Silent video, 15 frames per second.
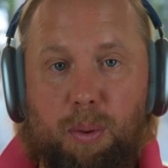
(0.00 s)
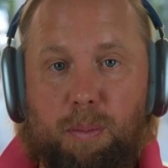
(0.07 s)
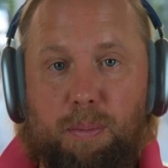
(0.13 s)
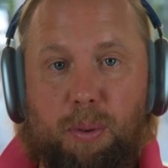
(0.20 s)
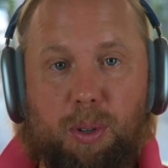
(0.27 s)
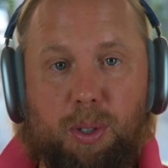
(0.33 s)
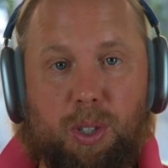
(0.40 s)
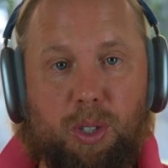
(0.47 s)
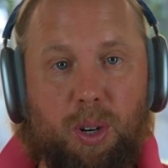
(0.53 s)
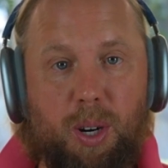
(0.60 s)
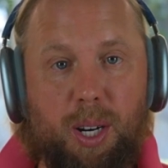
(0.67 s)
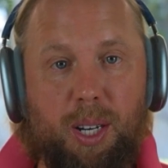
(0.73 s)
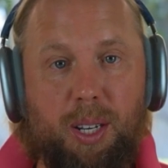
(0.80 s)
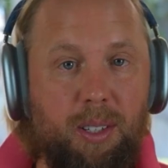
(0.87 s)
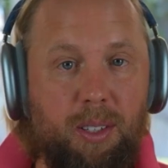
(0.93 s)
Porsche
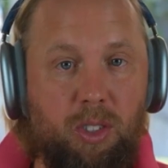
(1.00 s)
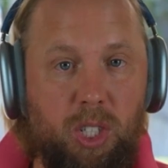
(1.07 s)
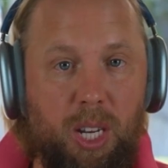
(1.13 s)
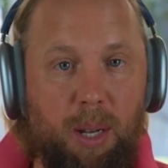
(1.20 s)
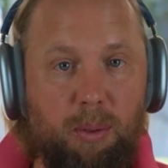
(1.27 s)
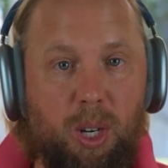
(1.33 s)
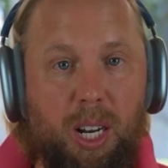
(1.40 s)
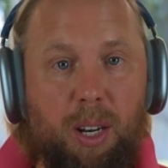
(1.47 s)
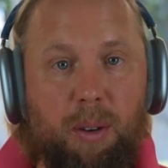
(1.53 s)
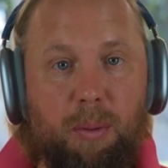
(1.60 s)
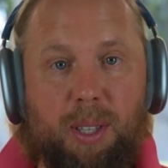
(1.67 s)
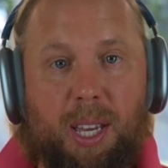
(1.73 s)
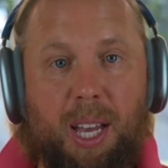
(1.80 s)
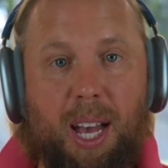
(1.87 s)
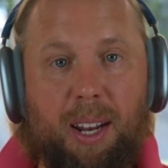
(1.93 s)
tried it. GM tried it
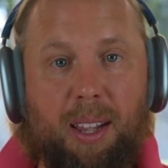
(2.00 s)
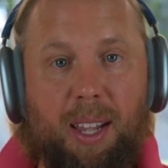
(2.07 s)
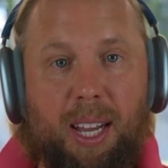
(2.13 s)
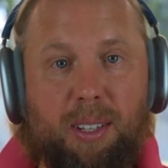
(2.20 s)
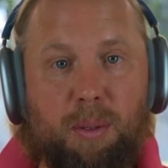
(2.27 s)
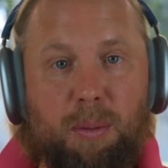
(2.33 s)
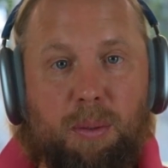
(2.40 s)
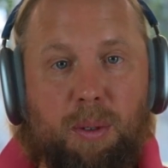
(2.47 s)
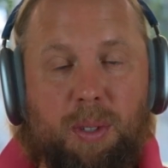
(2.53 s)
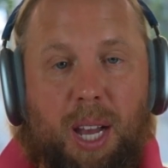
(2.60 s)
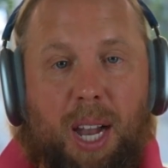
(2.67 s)
with Cadillac subscription service.